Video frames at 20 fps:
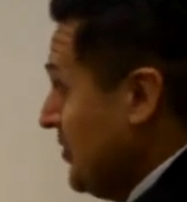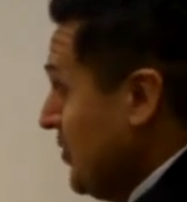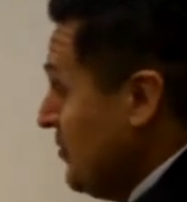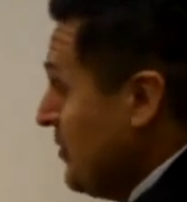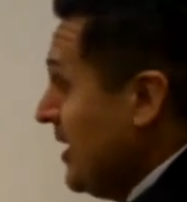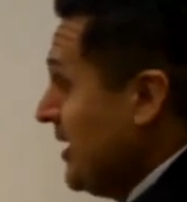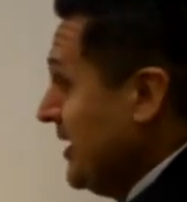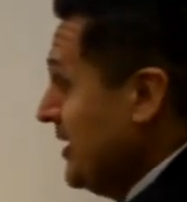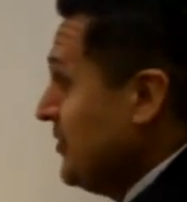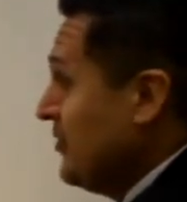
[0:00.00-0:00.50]

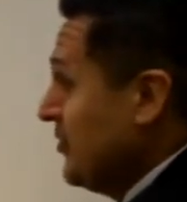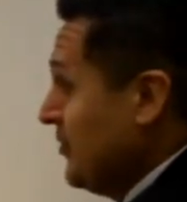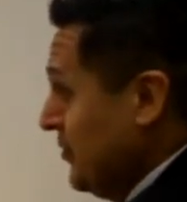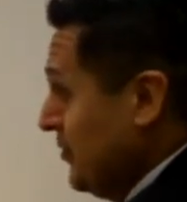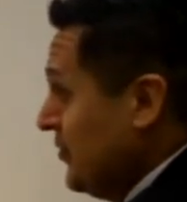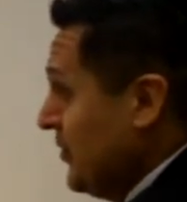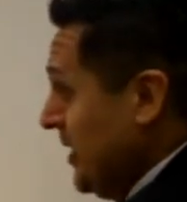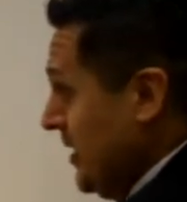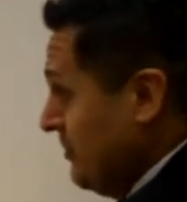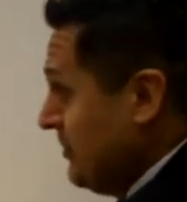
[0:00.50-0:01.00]
you may need
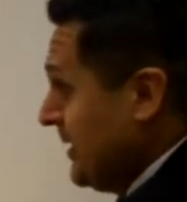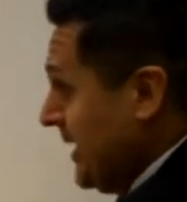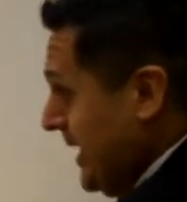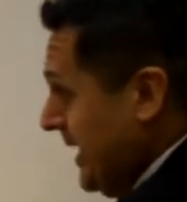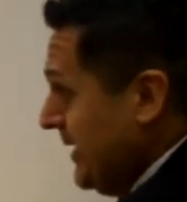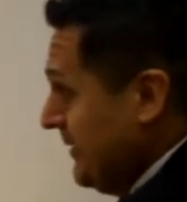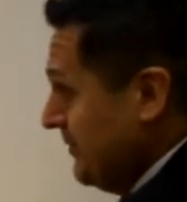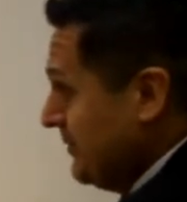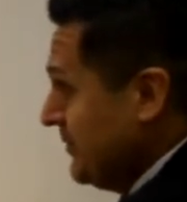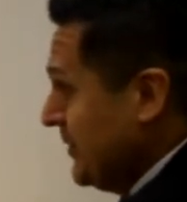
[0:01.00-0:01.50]
to
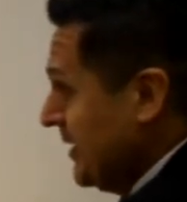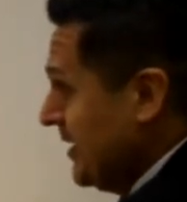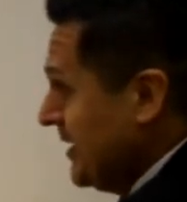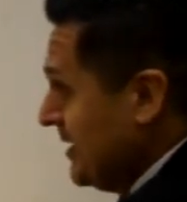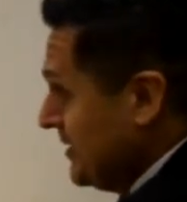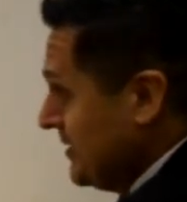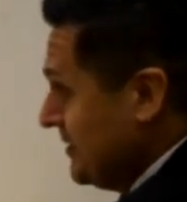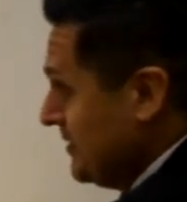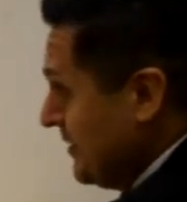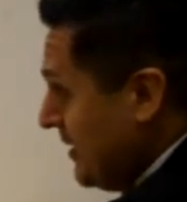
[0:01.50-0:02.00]
reapply
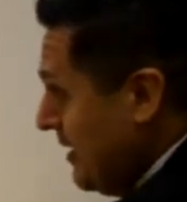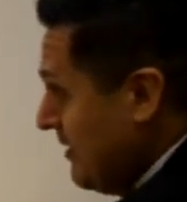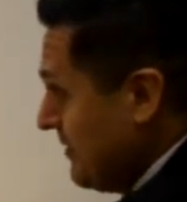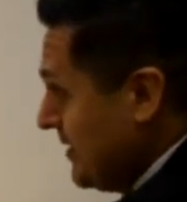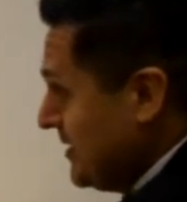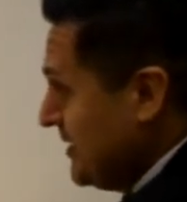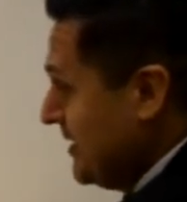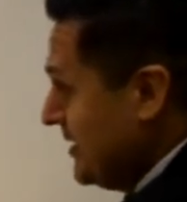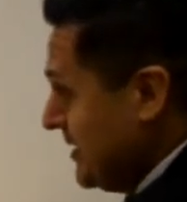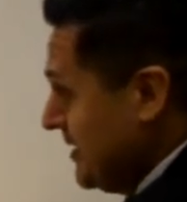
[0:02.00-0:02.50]
because
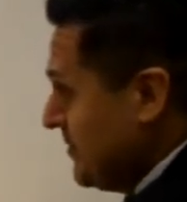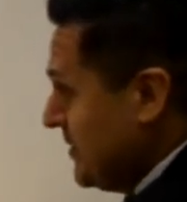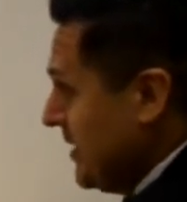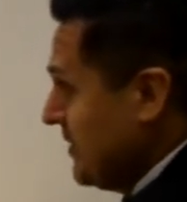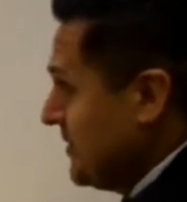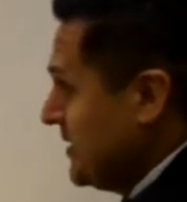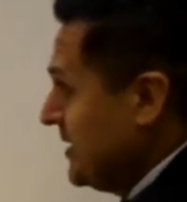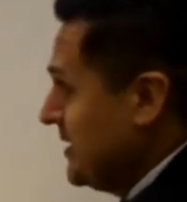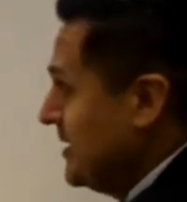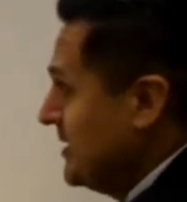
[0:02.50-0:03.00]
obviously
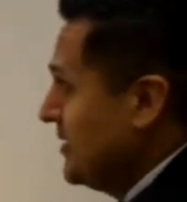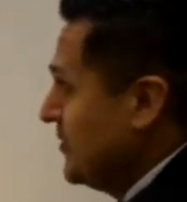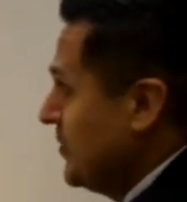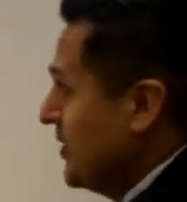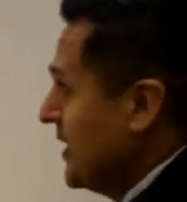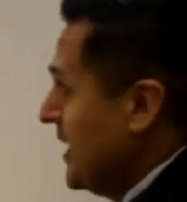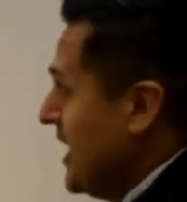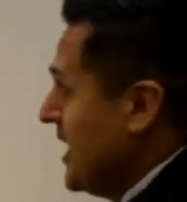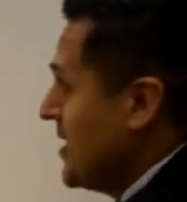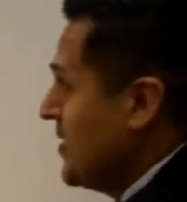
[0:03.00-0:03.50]
sometimes it doesn't
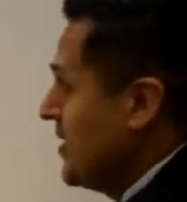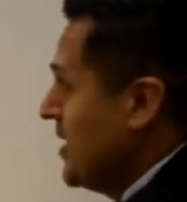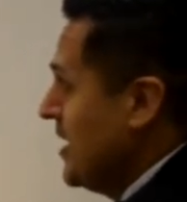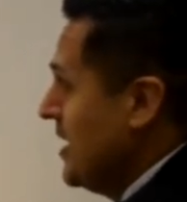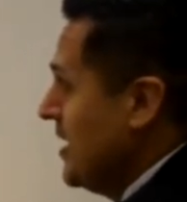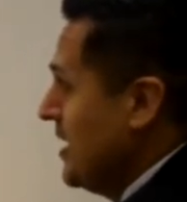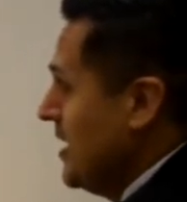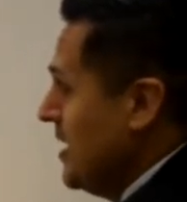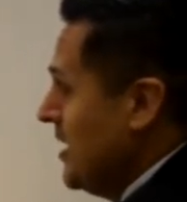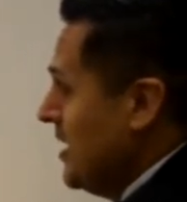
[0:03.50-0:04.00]
work out.
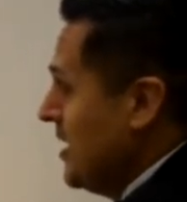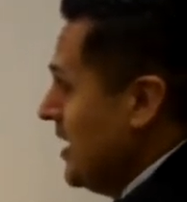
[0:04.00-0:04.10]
